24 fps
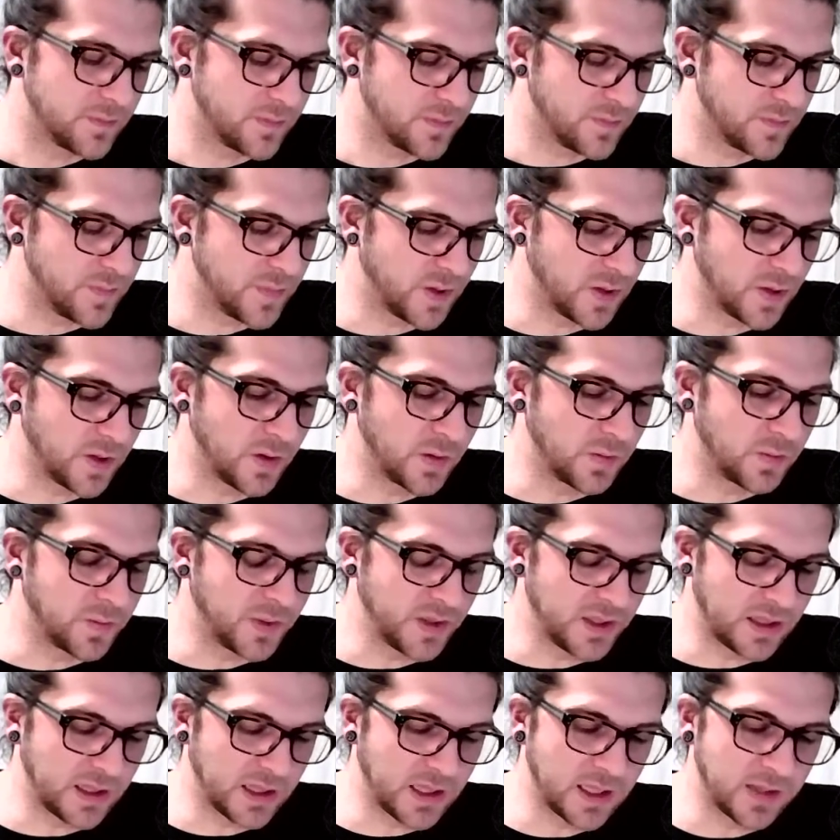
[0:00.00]
you know,
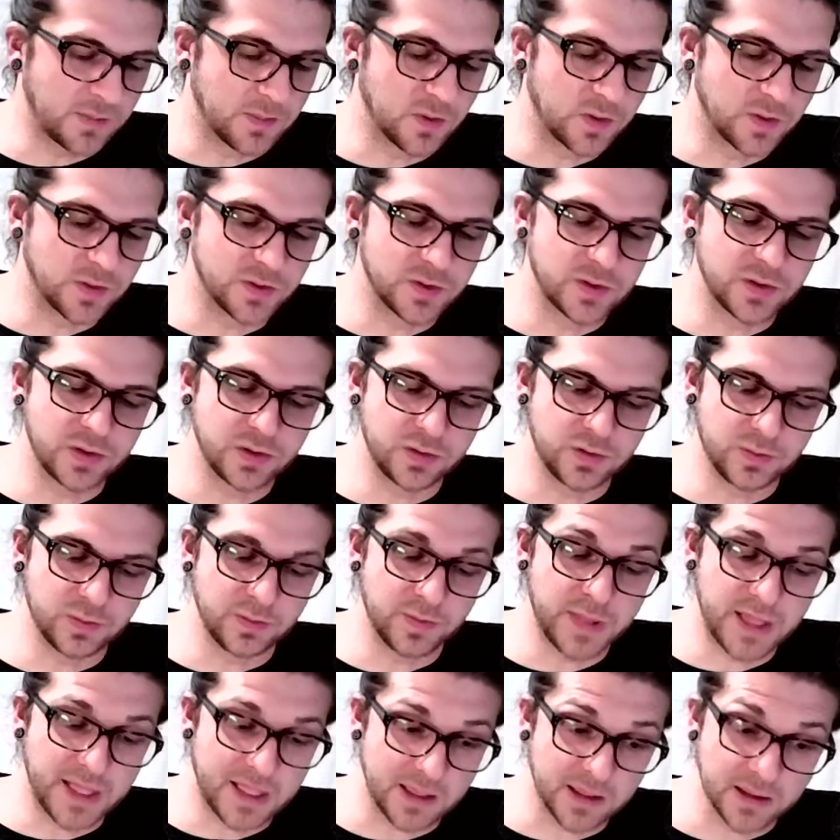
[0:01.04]
being able to
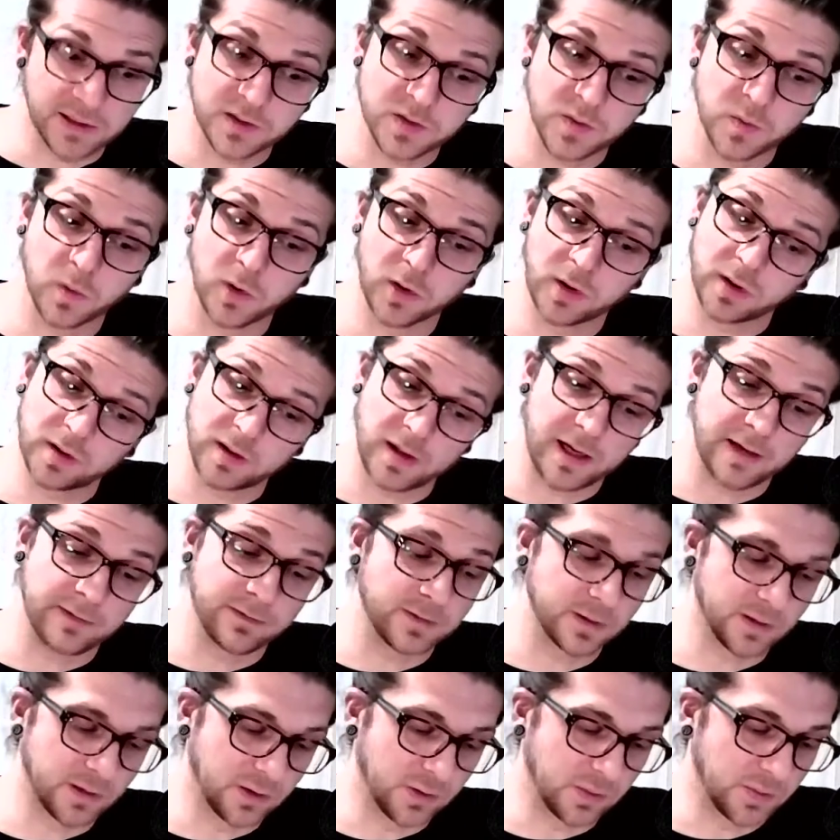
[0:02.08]
balance work
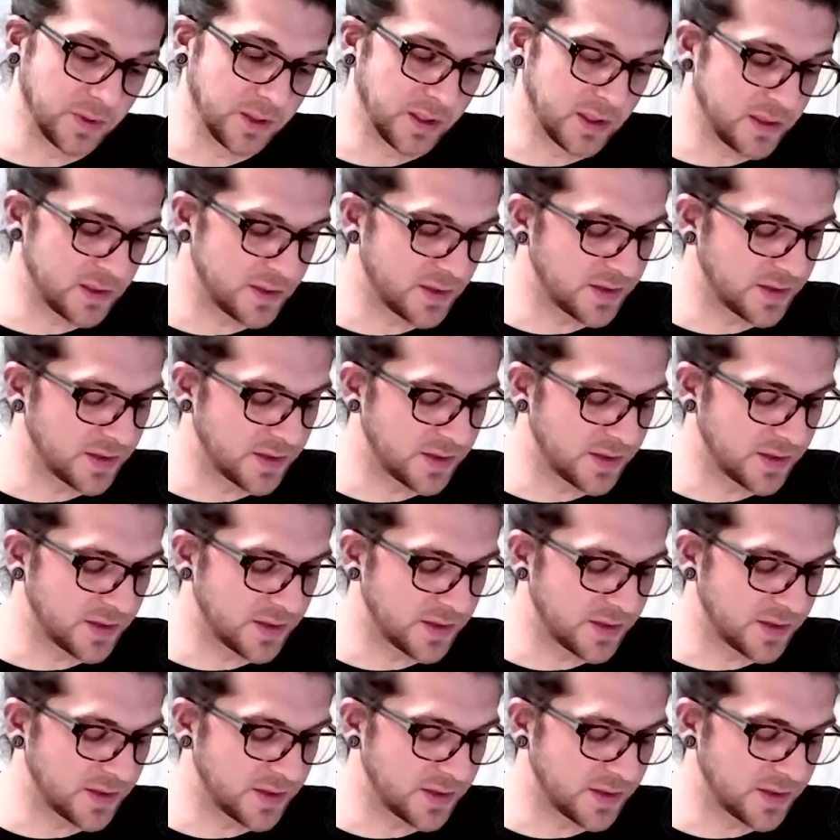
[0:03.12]
life a little bit.